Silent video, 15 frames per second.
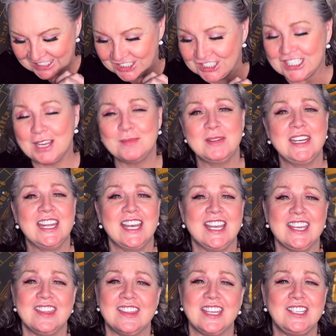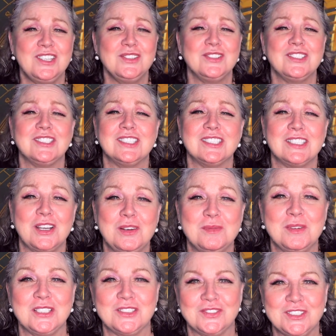Gemini, thank you so
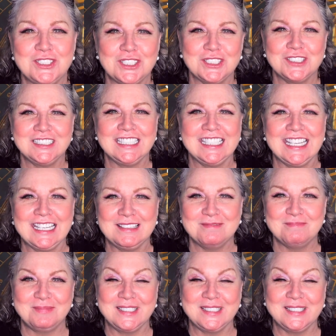much for tuning in.